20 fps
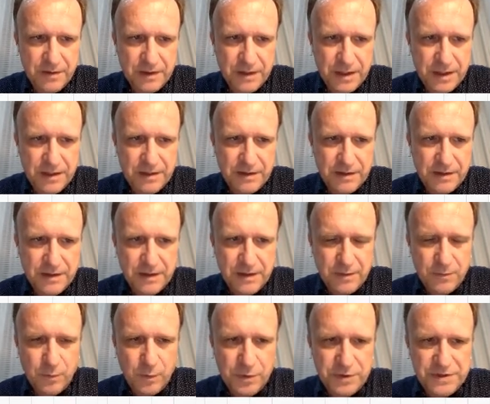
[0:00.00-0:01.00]
Okay,
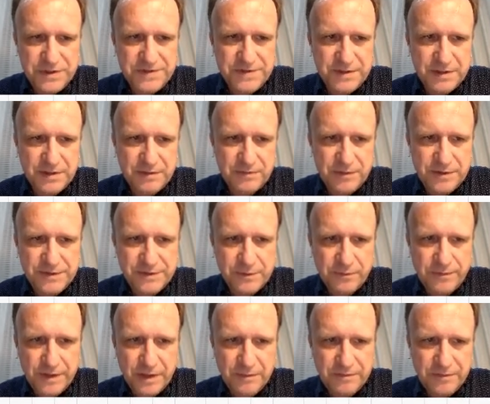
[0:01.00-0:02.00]
what is the inverse
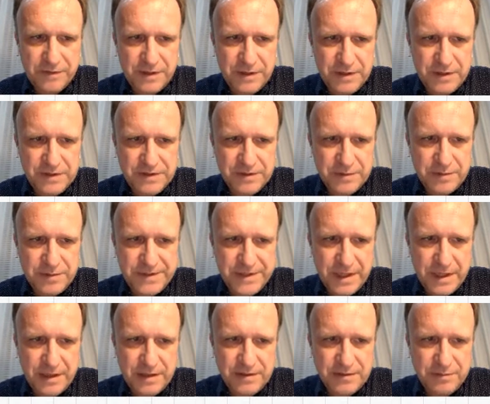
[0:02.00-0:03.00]
of f? It is
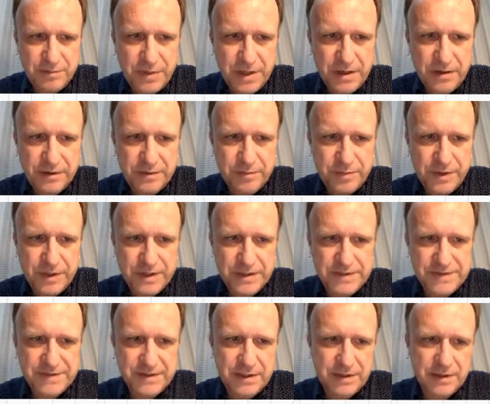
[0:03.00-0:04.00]
obtained by
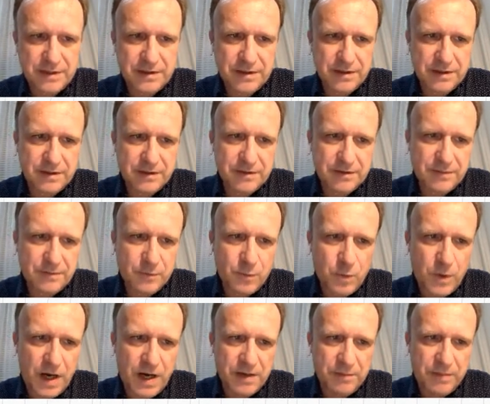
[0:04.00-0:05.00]
replacing
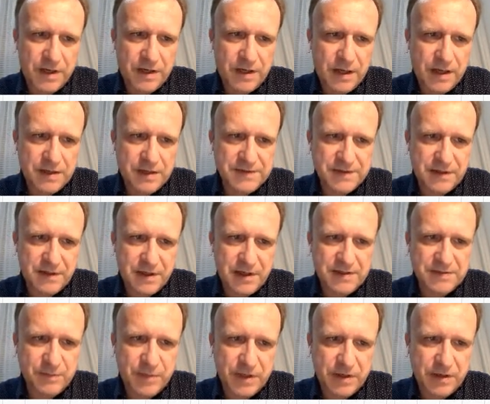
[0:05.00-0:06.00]
y by x and
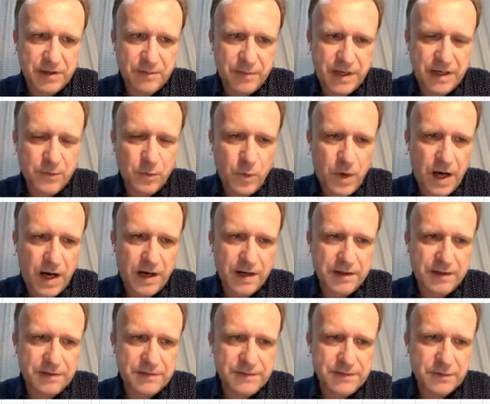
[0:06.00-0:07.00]
x by
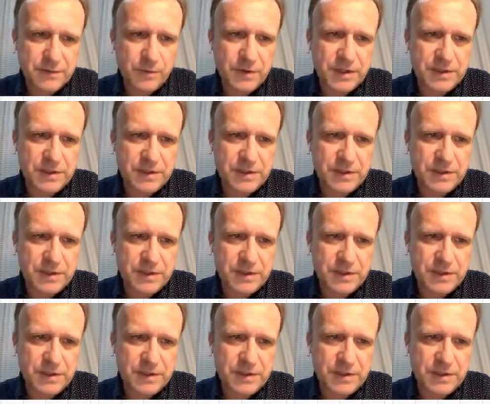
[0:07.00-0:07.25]
y, so